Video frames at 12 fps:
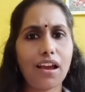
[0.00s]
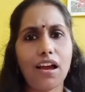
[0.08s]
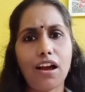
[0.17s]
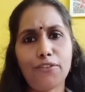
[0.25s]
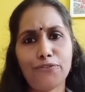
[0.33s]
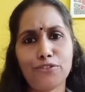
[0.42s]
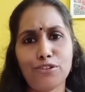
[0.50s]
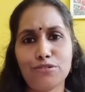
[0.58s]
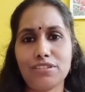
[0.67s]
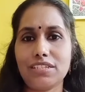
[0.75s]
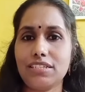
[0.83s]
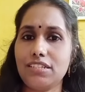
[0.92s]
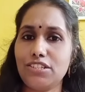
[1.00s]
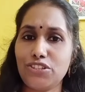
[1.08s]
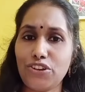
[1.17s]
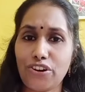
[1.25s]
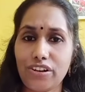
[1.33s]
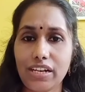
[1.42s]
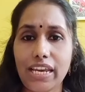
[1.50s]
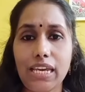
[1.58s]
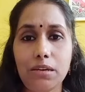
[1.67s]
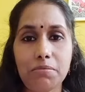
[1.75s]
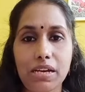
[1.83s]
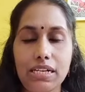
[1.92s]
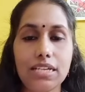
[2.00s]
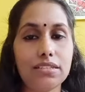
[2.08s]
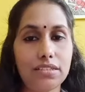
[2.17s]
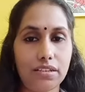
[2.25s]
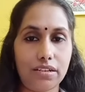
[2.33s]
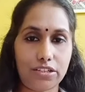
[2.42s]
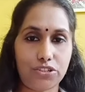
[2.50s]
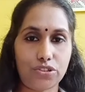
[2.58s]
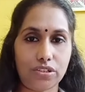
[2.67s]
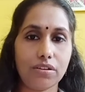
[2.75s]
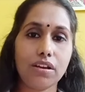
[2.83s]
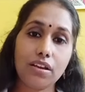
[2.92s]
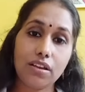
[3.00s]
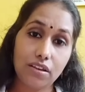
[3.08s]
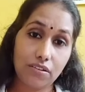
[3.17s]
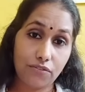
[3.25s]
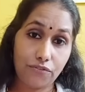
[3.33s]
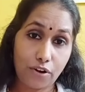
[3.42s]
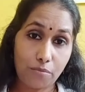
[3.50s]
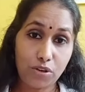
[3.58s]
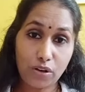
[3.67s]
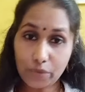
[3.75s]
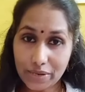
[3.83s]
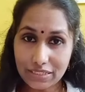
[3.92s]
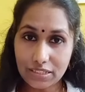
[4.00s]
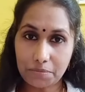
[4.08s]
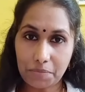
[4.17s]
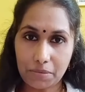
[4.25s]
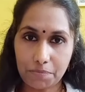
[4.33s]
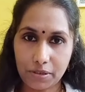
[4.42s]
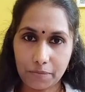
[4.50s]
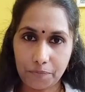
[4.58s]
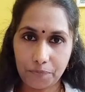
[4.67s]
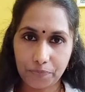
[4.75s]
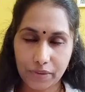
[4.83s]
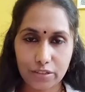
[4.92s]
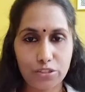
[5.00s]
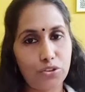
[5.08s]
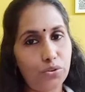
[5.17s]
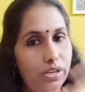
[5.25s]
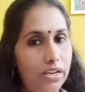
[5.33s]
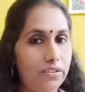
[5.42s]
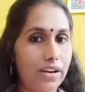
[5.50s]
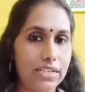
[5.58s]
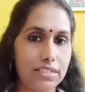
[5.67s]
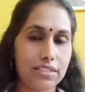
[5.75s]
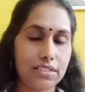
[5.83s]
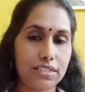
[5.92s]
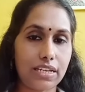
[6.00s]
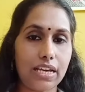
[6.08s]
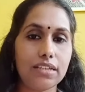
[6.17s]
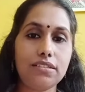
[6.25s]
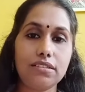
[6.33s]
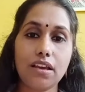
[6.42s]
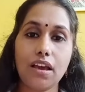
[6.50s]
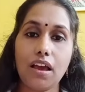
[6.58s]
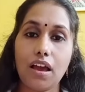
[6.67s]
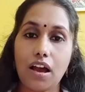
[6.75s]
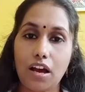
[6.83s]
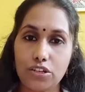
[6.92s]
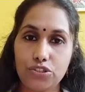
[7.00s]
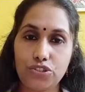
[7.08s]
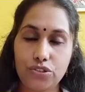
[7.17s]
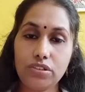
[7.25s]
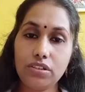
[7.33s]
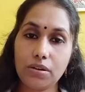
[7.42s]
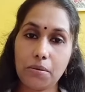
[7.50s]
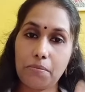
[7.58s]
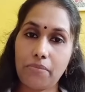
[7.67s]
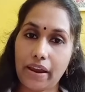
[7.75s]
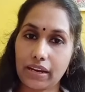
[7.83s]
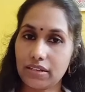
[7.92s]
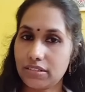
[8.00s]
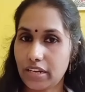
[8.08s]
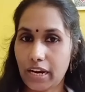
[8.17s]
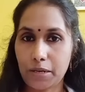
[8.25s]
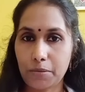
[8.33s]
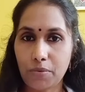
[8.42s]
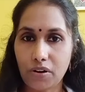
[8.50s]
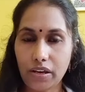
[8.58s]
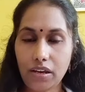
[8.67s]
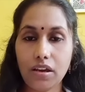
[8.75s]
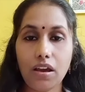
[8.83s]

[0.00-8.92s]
Of course, it is your name and designation from your question paper. So you can write it as Arjun bracket head boy,